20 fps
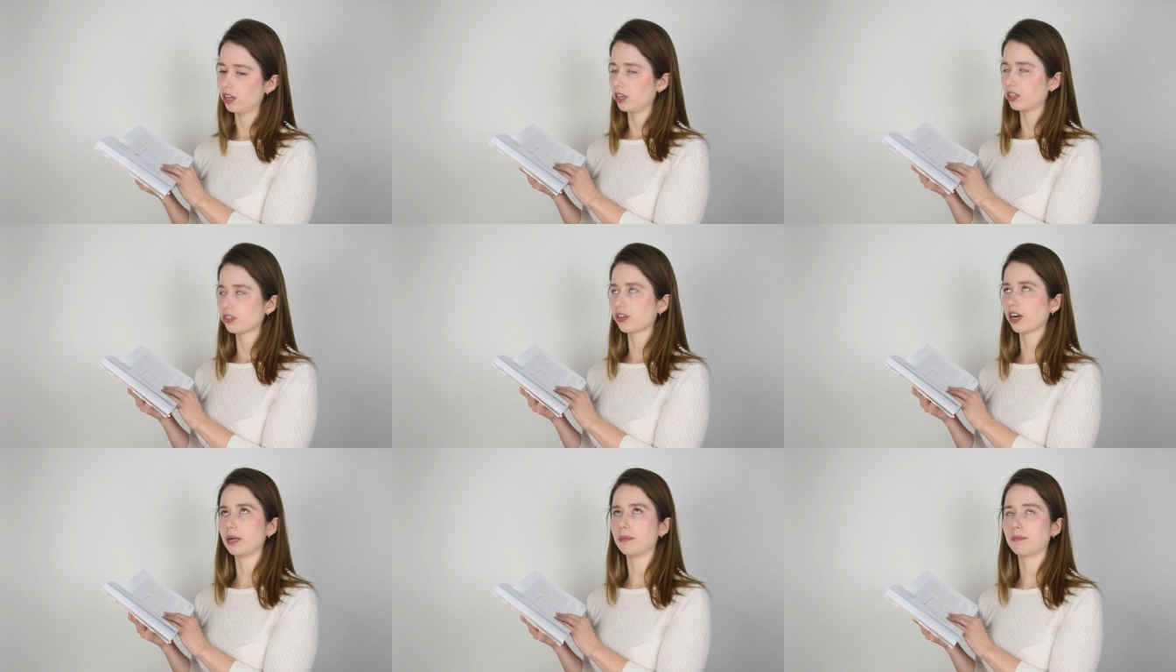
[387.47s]

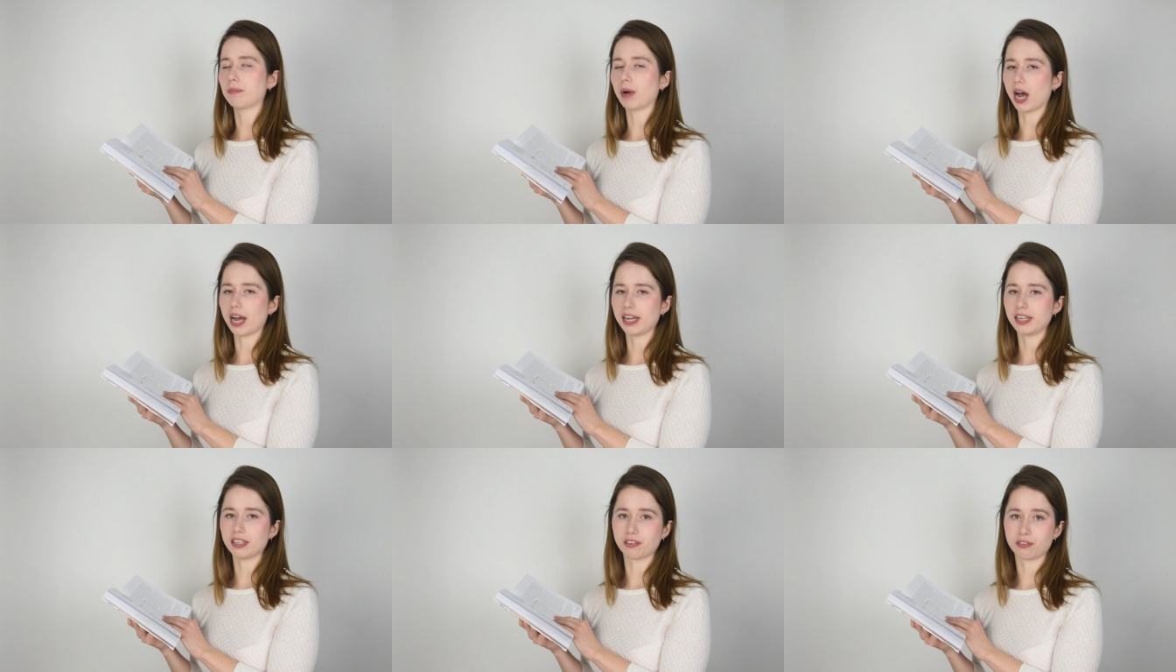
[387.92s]
trying to
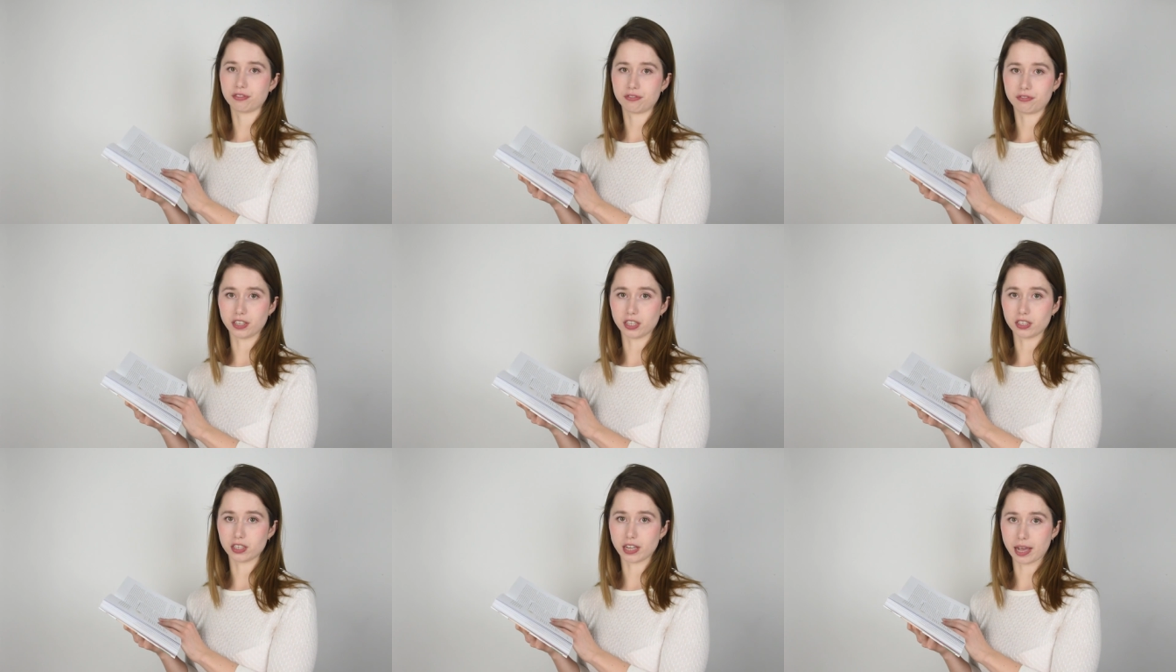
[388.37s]
buy and
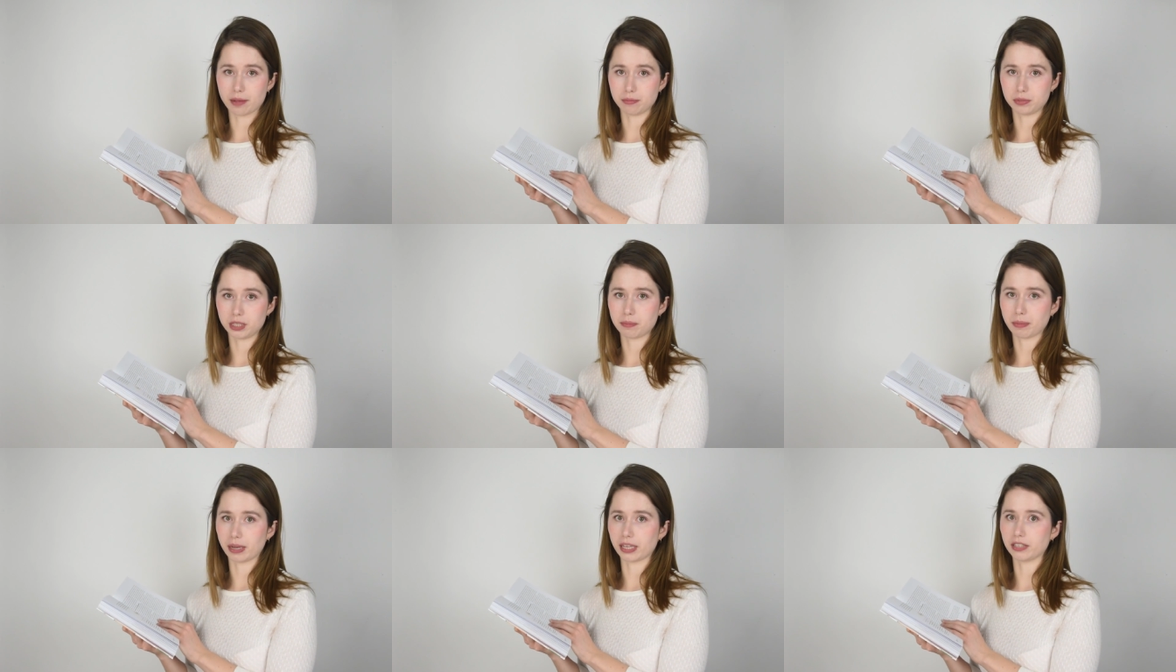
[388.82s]
fill
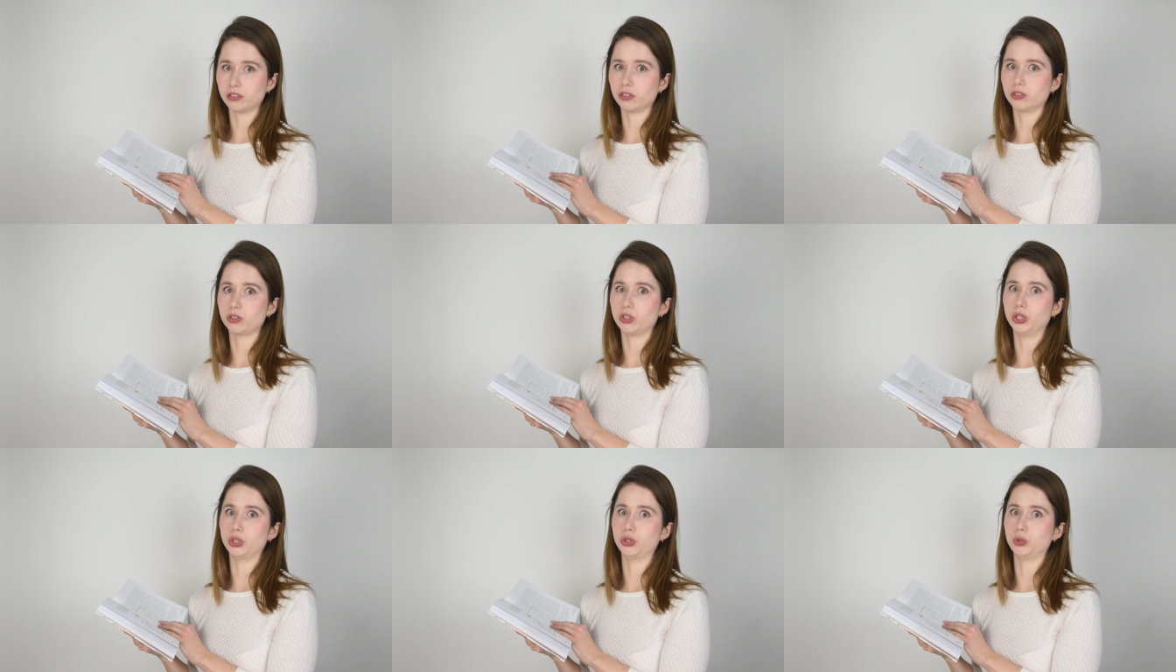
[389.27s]
empty
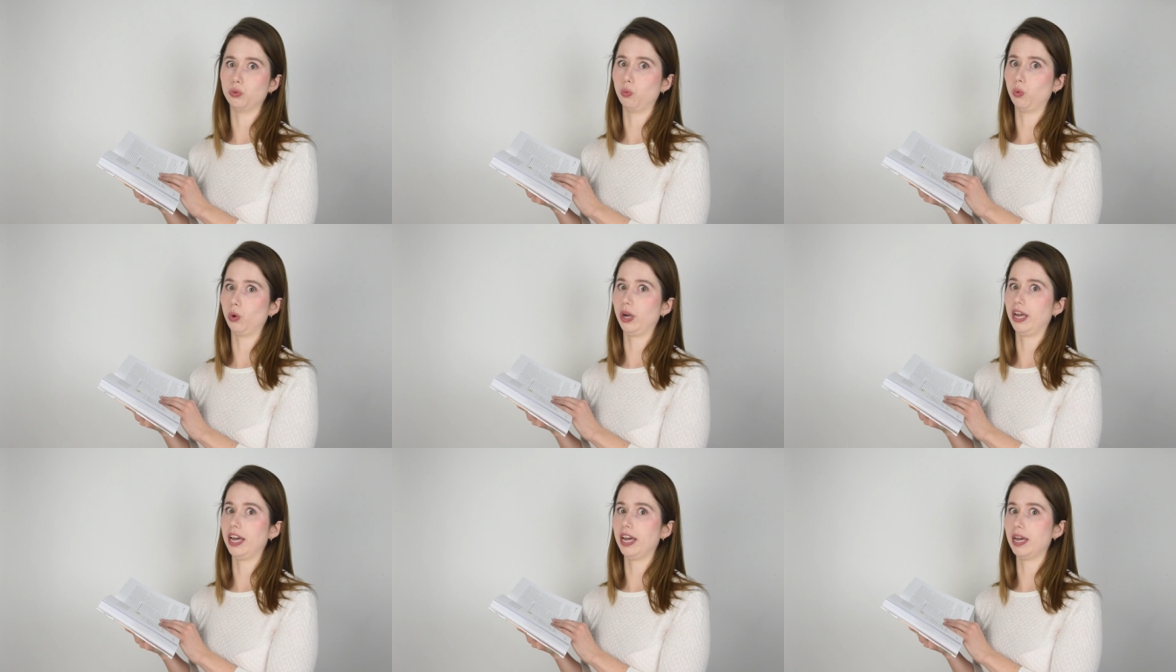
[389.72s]
pencils is
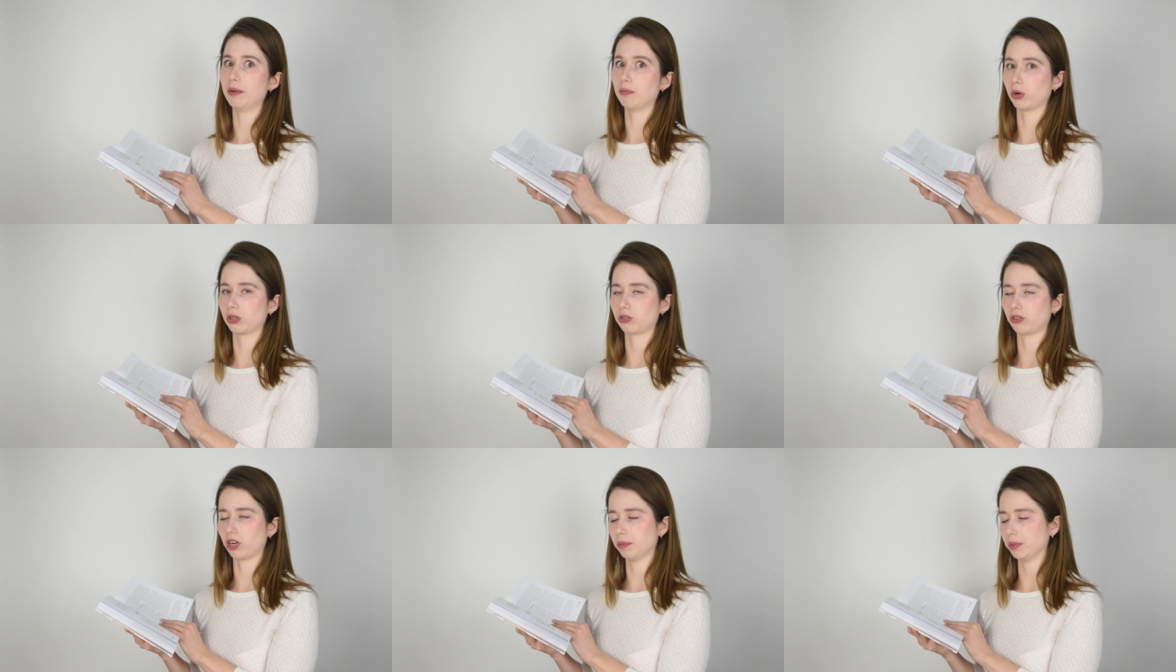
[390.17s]
way
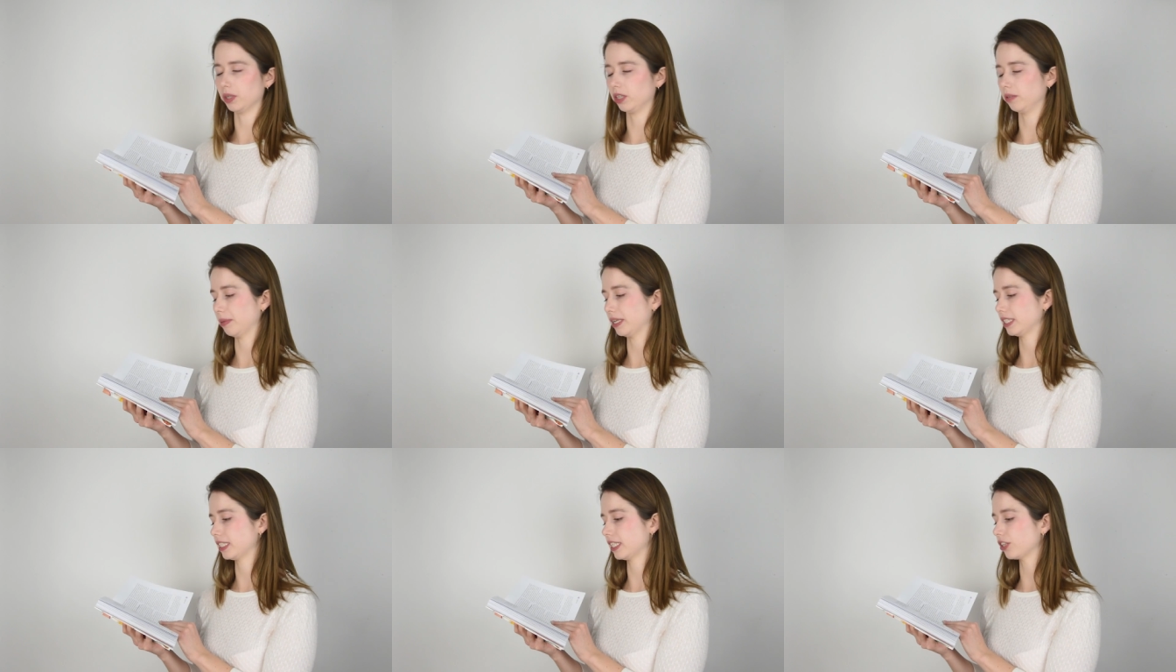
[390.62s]
more trouble
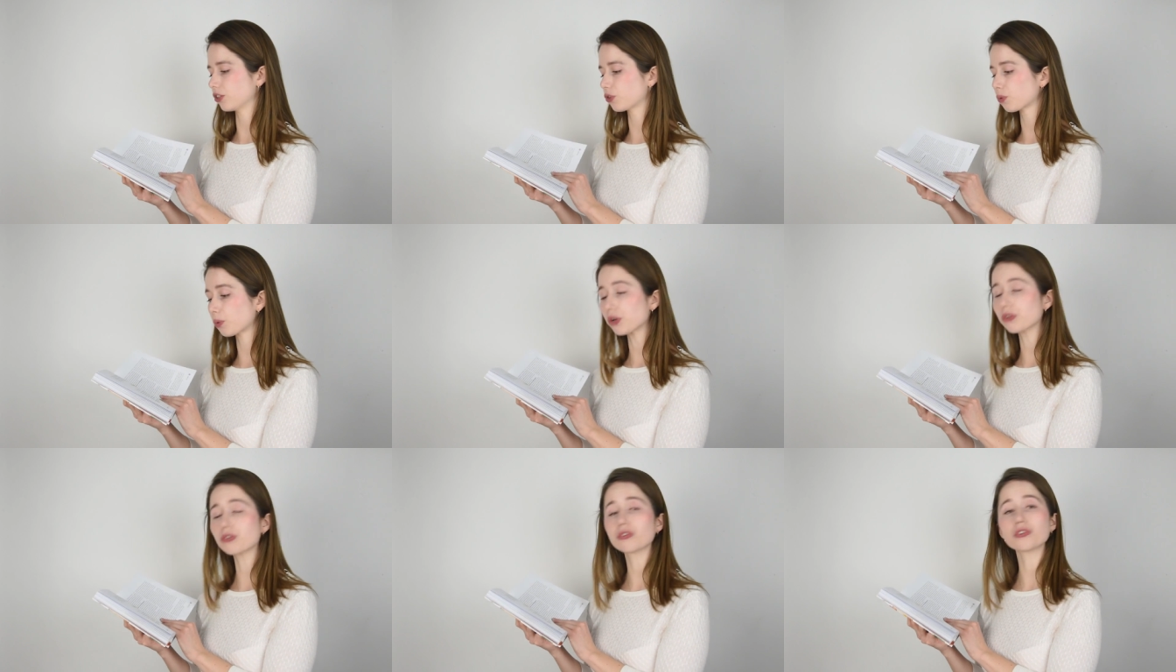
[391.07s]
and mess than it's worth.